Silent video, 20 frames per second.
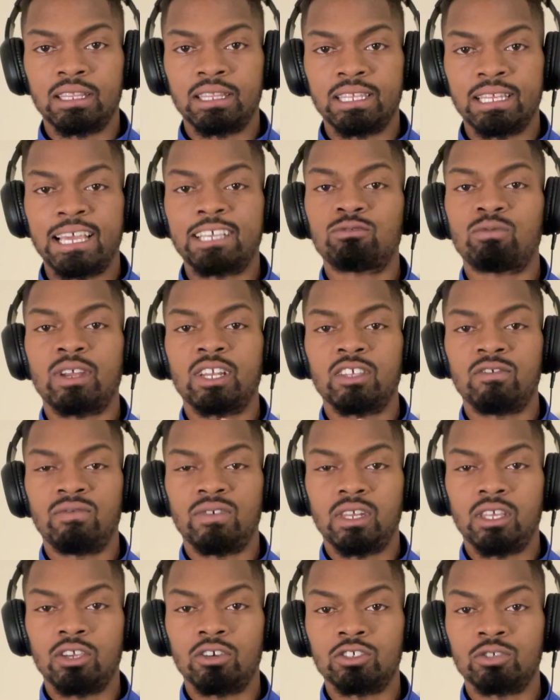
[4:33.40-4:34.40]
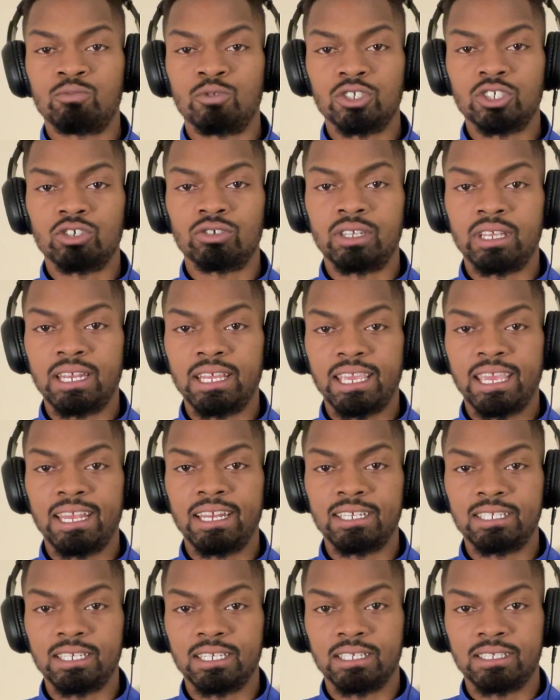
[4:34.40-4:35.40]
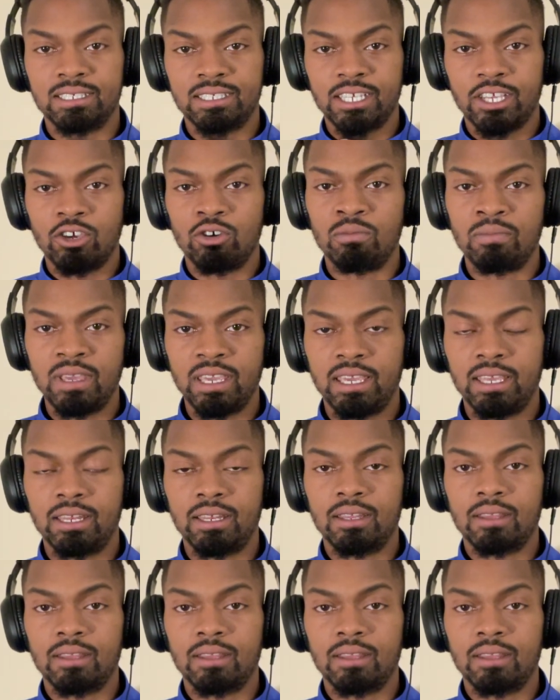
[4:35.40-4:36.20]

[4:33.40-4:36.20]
That's why this video is more so dedicated to single men.